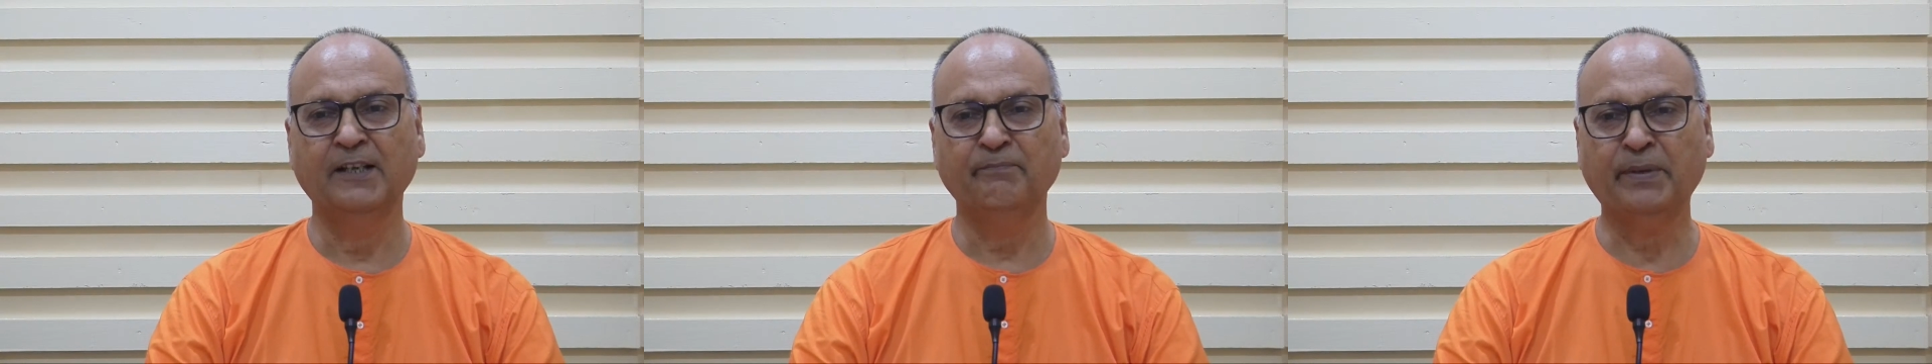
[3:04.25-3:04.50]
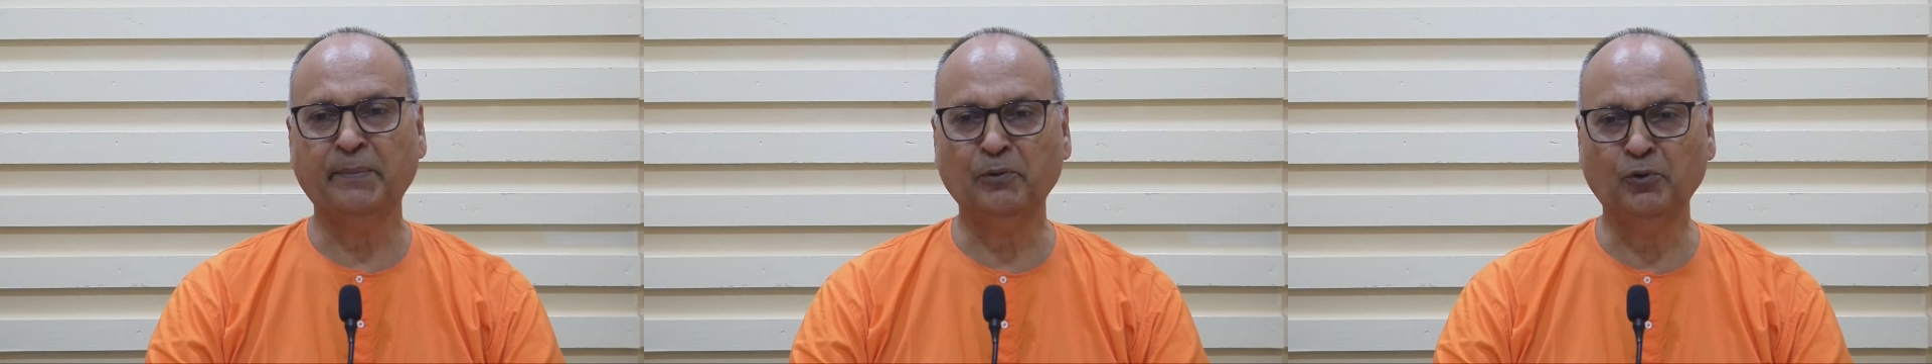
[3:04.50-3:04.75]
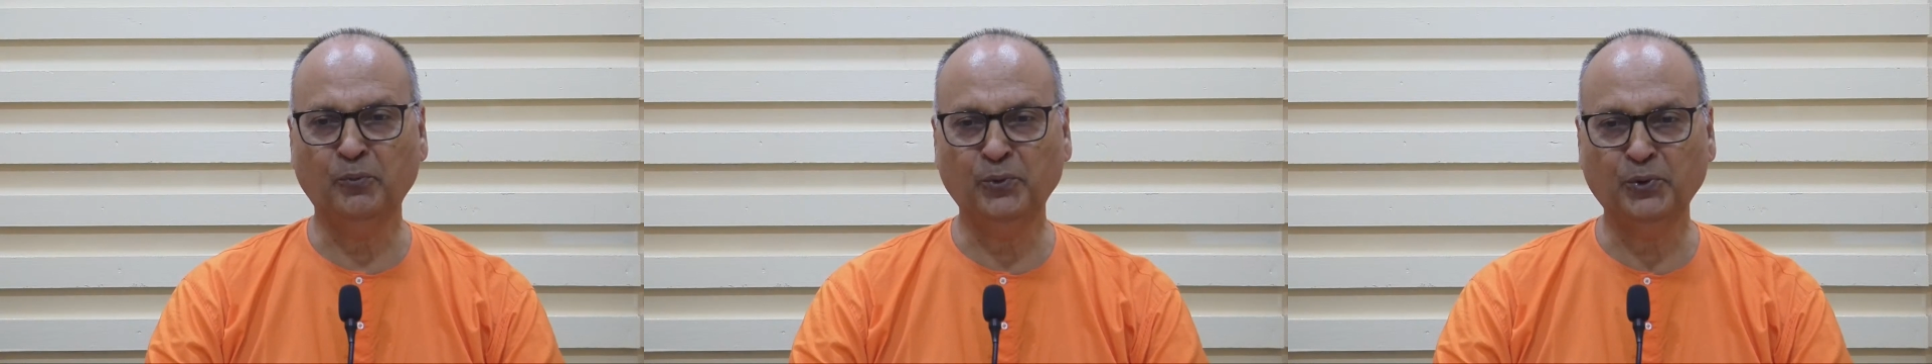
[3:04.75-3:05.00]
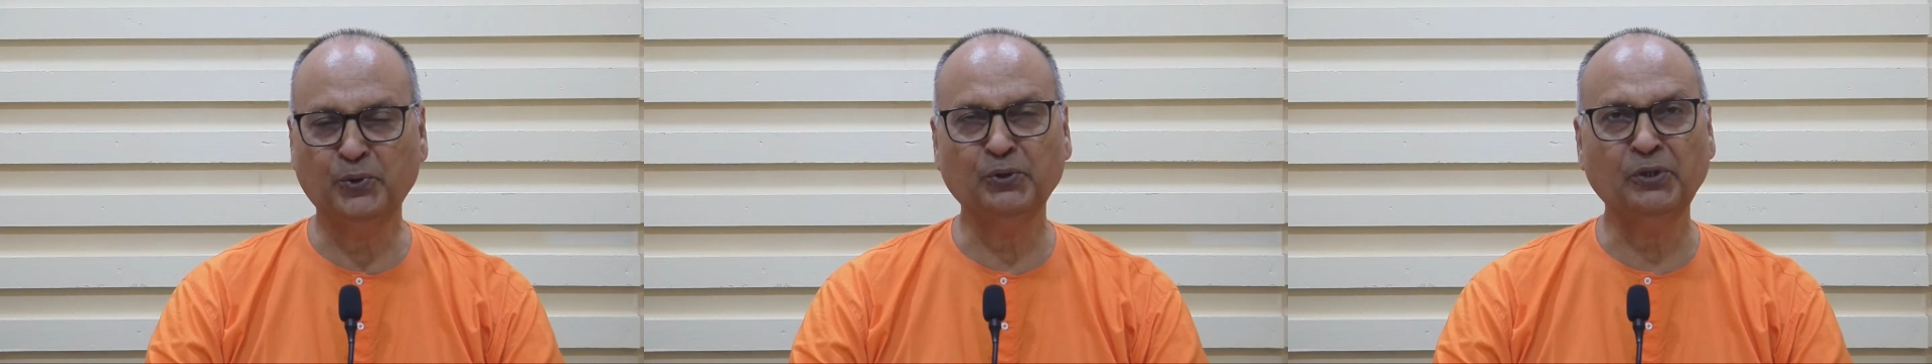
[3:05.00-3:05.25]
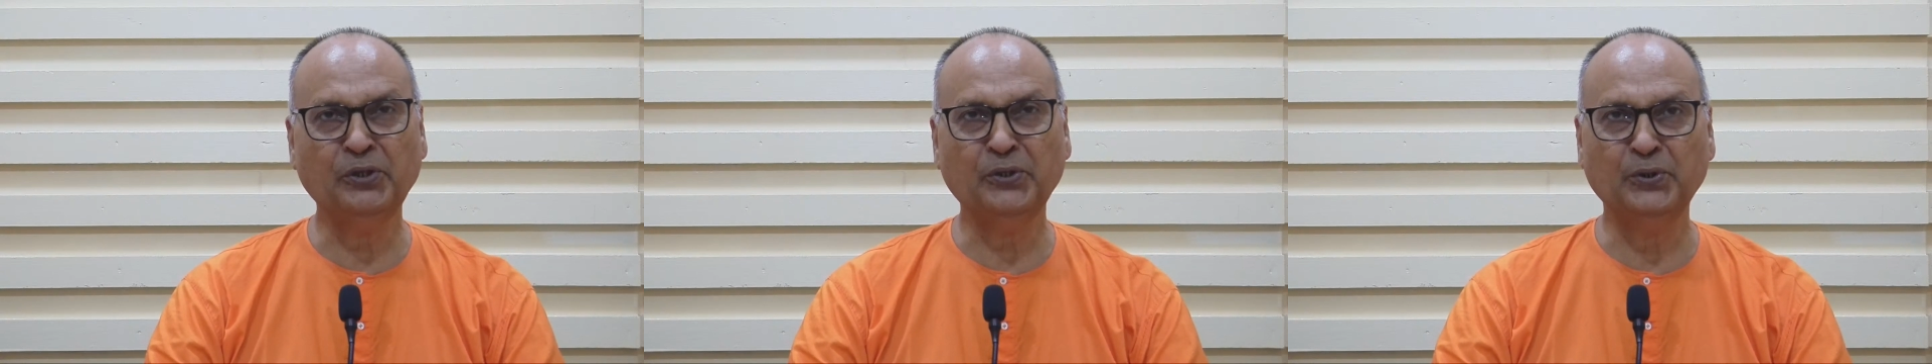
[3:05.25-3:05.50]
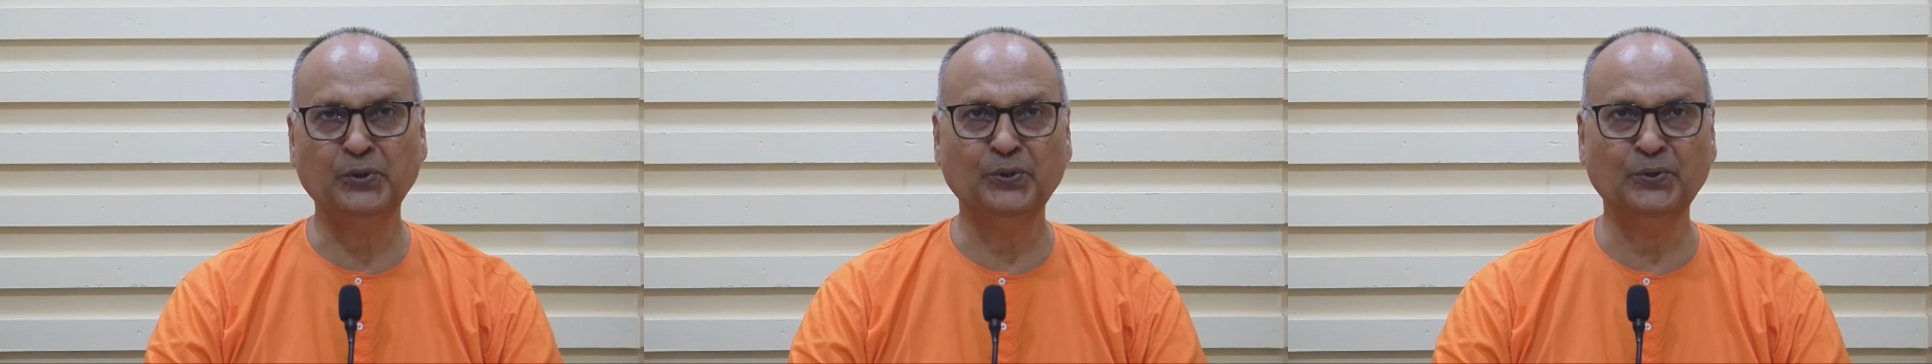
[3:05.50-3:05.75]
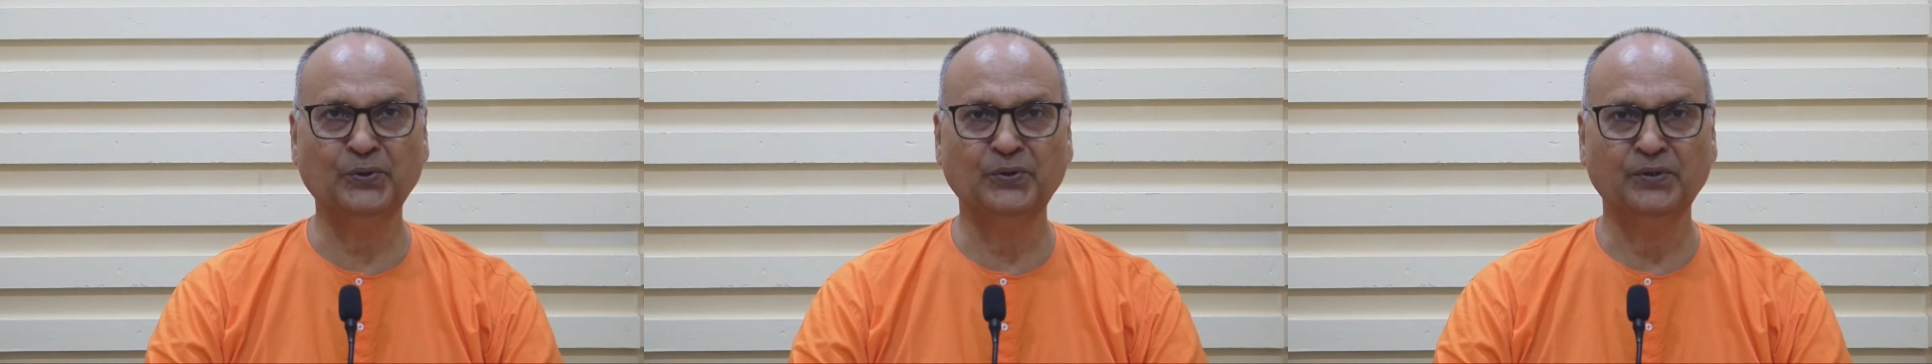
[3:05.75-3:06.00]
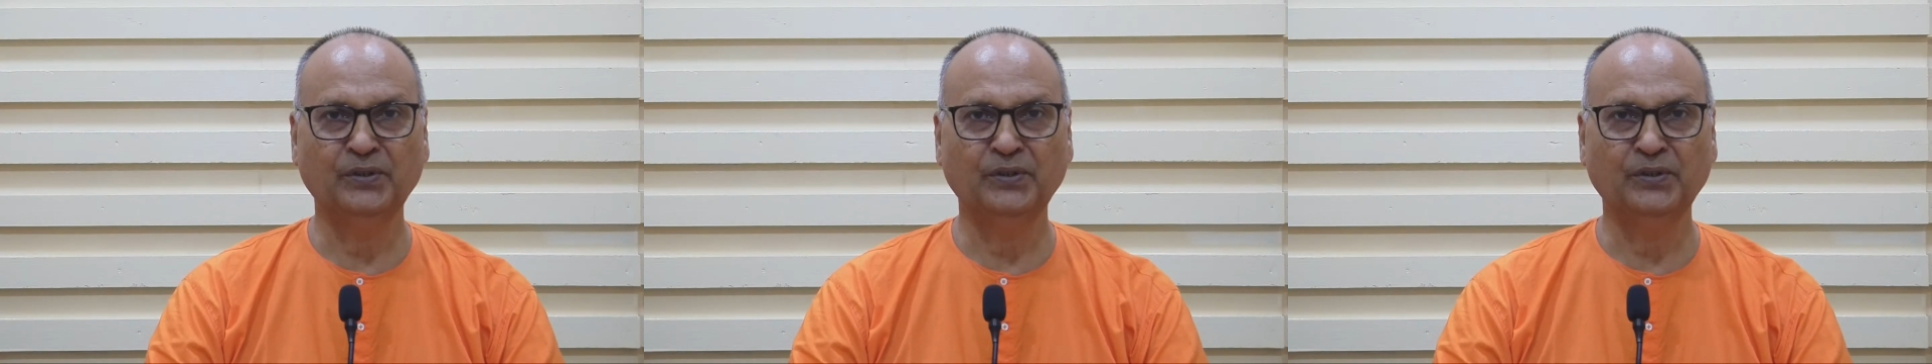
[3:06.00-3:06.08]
people whom you do not know,